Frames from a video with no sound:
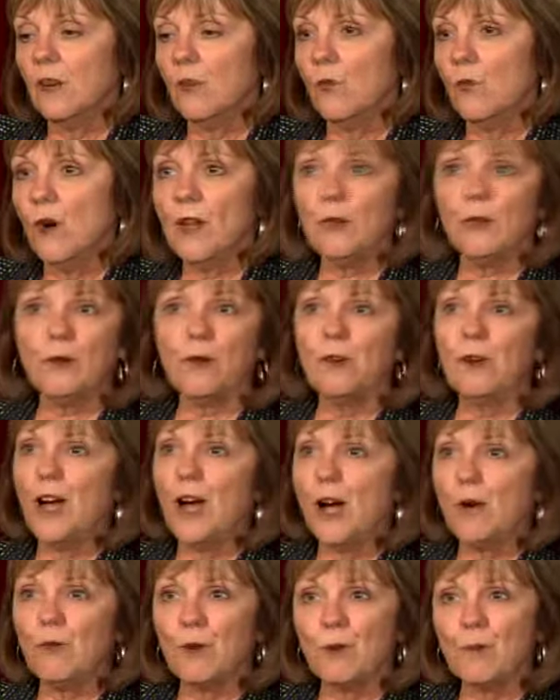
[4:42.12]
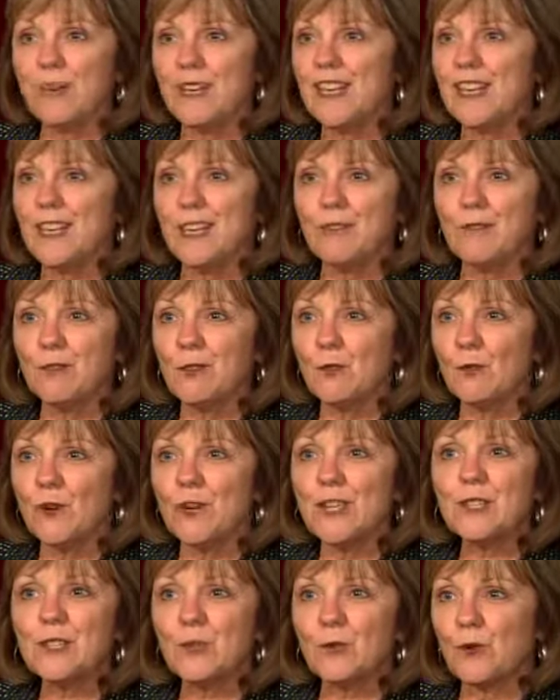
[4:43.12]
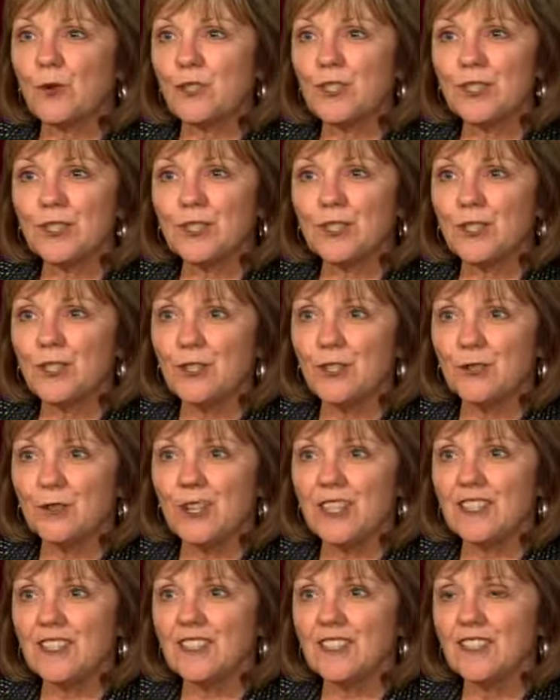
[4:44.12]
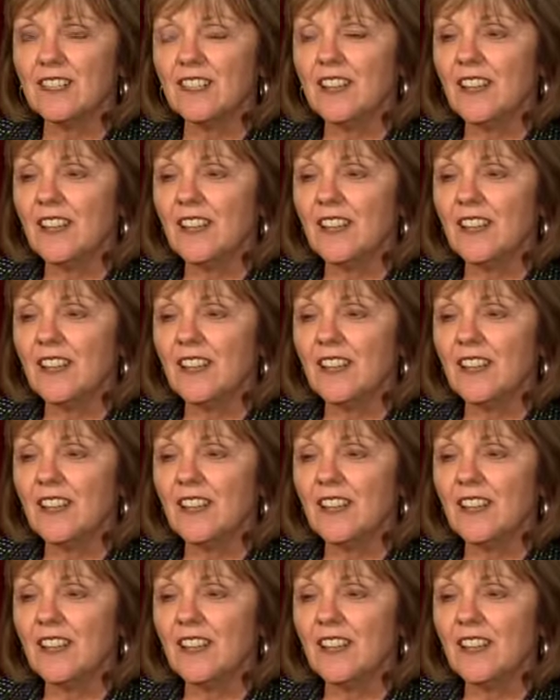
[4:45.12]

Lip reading: whether or not we're being given the resources to do it.